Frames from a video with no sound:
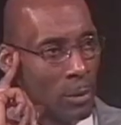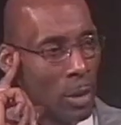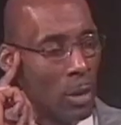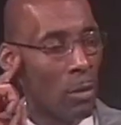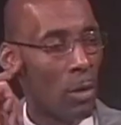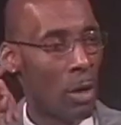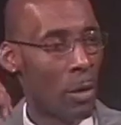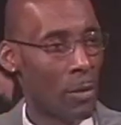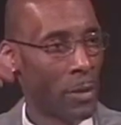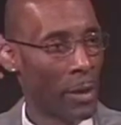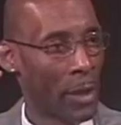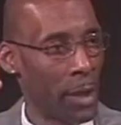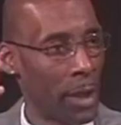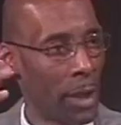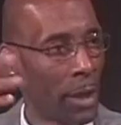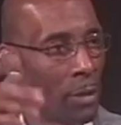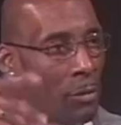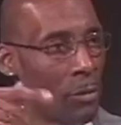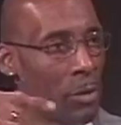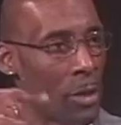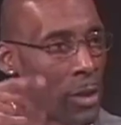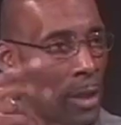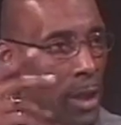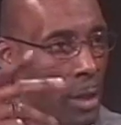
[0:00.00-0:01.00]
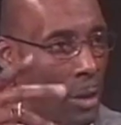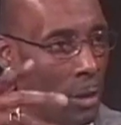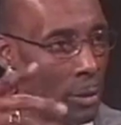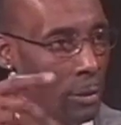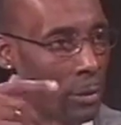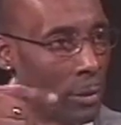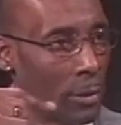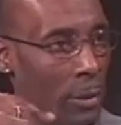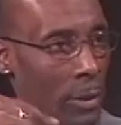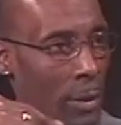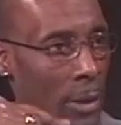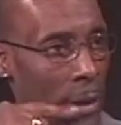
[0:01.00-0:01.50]
But what was the end result?
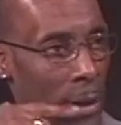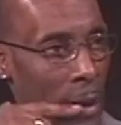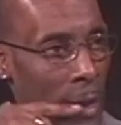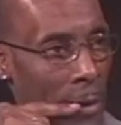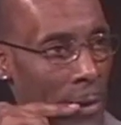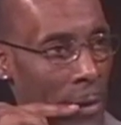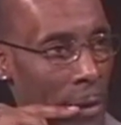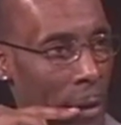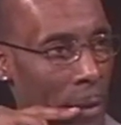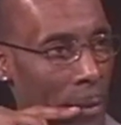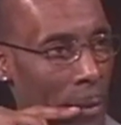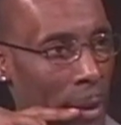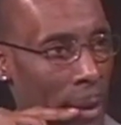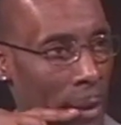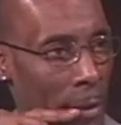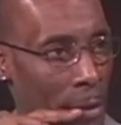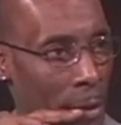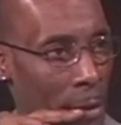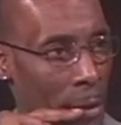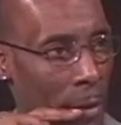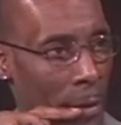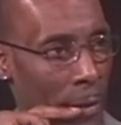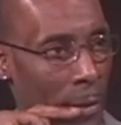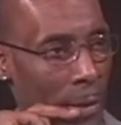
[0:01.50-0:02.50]
Did they terminate your...